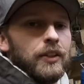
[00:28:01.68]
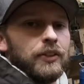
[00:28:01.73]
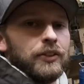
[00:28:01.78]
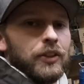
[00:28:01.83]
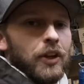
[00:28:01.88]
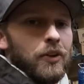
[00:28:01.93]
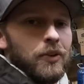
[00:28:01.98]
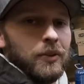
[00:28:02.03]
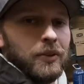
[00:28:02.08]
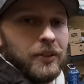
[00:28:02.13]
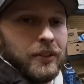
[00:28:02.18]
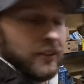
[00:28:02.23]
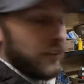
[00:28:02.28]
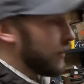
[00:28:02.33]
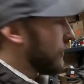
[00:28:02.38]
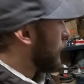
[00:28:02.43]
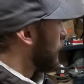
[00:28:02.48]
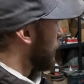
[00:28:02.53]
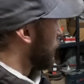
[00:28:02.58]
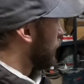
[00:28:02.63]

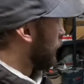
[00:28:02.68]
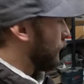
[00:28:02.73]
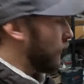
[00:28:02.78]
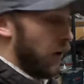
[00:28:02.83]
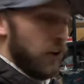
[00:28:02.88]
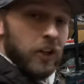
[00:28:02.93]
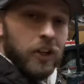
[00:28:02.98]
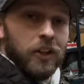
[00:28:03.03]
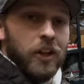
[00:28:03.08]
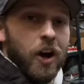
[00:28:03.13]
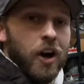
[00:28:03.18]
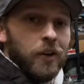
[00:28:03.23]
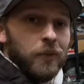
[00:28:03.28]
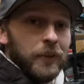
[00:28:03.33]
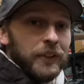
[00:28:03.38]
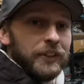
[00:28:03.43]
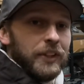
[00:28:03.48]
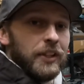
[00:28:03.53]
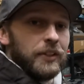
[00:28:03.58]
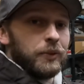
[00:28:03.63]
So, to follow along
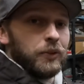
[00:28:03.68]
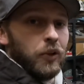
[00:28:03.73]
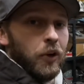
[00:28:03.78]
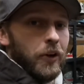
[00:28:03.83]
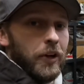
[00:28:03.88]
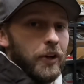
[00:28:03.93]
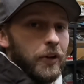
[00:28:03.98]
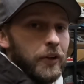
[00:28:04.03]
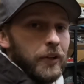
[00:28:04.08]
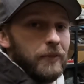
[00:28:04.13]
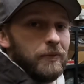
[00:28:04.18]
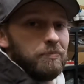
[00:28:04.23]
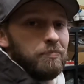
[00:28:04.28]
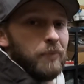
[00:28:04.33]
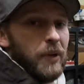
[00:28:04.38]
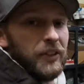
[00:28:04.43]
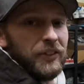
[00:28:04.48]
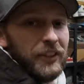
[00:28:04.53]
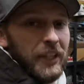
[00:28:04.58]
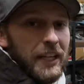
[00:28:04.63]
with this Toyota
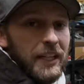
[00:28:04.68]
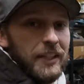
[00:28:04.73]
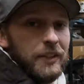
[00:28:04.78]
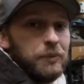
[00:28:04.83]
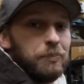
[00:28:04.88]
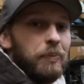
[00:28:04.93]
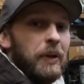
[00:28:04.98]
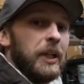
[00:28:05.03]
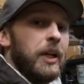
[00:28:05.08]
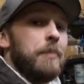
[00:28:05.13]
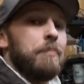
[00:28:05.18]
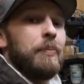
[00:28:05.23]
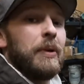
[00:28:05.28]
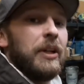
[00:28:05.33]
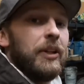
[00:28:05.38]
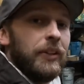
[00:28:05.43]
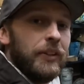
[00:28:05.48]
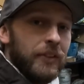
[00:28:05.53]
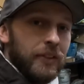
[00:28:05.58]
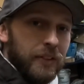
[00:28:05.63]
Mercedes pickup
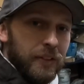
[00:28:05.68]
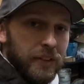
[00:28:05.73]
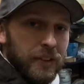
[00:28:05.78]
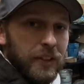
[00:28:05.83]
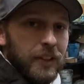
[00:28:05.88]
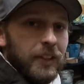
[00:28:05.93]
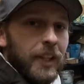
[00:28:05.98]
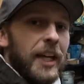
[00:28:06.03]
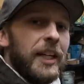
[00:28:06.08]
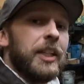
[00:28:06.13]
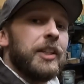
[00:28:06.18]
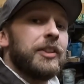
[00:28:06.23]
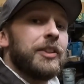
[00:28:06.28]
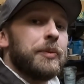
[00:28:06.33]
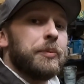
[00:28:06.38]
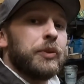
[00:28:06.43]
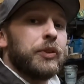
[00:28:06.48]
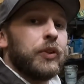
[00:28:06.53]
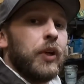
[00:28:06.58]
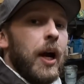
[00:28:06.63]
build, like and
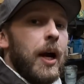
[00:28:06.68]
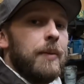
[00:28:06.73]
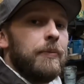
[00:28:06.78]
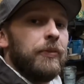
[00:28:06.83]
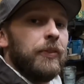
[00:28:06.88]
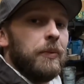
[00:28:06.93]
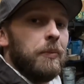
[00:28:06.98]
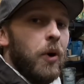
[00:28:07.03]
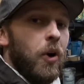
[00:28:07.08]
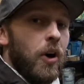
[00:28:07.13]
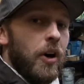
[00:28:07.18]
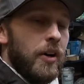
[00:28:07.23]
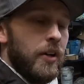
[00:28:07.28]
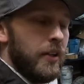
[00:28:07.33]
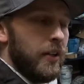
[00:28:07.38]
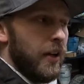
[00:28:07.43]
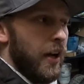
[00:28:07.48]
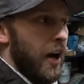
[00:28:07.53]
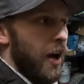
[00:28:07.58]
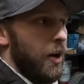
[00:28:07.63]
subscribe for
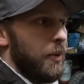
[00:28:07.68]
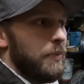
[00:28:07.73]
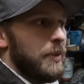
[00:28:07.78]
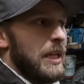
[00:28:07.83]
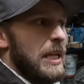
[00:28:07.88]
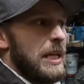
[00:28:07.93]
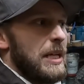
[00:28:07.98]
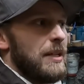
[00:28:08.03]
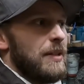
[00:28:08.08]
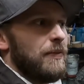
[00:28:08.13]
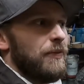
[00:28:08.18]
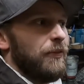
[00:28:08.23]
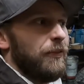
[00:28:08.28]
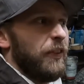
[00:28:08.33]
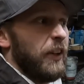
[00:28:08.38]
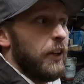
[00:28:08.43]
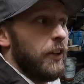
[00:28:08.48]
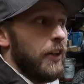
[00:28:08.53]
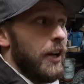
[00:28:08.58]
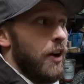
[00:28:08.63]
more. I'll be
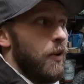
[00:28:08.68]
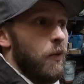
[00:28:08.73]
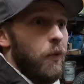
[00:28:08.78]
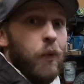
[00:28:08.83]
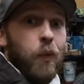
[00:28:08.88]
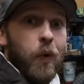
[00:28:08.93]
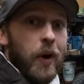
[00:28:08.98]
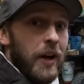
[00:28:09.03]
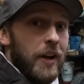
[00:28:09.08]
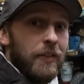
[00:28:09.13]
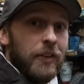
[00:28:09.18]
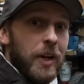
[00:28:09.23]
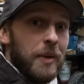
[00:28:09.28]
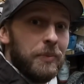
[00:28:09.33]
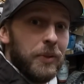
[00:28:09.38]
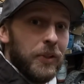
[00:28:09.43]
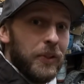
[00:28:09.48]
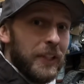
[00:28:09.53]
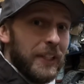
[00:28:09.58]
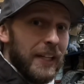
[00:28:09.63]
figuring out whatever I'm
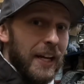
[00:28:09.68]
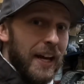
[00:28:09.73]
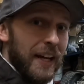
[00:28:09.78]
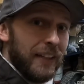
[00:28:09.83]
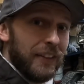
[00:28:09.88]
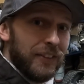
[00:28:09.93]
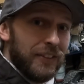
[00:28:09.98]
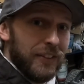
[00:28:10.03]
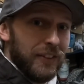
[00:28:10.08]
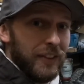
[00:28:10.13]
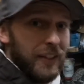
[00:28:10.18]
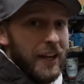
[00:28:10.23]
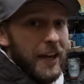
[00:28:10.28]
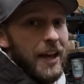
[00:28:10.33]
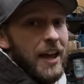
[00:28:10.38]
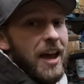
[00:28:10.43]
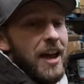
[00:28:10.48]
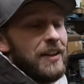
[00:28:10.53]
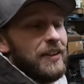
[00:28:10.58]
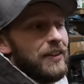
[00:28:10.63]
doing next,
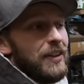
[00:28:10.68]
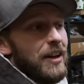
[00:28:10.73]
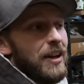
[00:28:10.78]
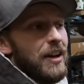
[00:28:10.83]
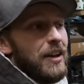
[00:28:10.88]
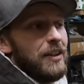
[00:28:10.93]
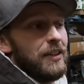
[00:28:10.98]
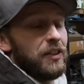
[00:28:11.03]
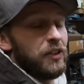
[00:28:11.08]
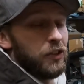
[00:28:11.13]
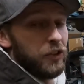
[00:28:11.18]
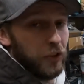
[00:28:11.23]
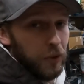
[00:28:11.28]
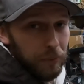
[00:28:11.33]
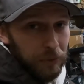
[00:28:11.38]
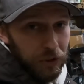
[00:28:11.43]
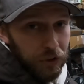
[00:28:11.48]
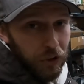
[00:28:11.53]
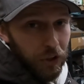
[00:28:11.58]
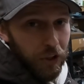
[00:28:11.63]
and you'll
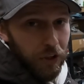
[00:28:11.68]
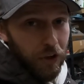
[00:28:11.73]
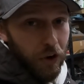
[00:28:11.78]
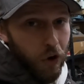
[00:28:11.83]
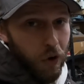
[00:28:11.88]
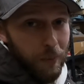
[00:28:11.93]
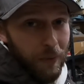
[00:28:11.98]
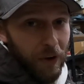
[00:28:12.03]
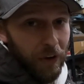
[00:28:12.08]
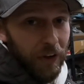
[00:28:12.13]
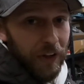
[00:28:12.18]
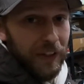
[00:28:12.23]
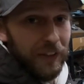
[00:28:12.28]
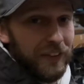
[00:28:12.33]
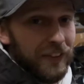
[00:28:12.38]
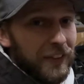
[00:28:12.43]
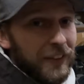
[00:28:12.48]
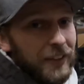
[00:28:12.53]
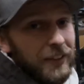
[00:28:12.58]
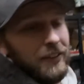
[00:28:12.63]
be sure to know about it.
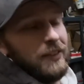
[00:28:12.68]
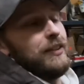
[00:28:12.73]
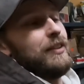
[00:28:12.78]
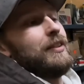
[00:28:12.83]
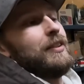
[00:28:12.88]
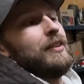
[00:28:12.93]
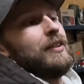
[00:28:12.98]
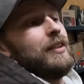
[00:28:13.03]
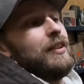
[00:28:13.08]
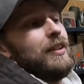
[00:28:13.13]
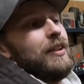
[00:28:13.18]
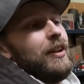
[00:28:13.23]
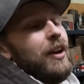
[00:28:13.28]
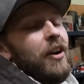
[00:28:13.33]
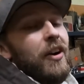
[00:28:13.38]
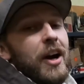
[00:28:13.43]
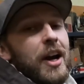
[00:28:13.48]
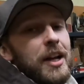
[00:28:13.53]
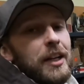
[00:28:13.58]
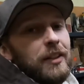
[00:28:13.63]

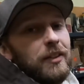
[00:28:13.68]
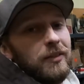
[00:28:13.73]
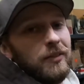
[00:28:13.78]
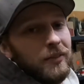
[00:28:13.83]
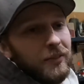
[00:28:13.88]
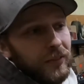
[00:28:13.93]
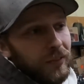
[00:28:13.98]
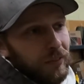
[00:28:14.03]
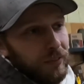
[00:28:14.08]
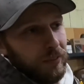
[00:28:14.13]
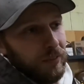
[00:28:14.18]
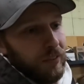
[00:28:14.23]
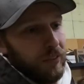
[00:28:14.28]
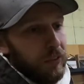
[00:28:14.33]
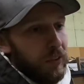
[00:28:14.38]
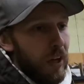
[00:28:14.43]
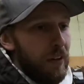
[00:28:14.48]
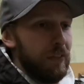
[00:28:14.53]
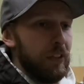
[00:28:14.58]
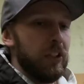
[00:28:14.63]
All right,
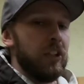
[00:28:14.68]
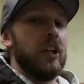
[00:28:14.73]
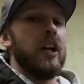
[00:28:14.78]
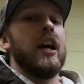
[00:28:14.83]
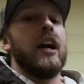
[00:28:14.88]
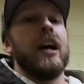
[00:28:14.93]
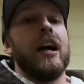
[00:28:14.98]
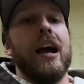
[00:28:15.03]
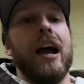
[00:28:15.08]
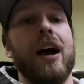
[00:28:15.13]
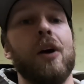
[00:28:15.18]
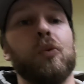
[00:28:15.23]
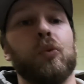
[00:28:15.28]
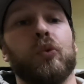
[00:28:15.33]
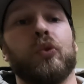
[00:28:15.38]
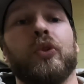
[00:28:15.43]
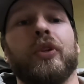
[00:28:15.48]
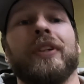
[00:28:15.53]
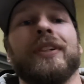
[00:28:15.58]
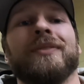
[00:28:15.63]
Trevor
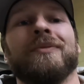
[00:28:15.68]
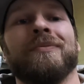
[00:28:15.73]
out.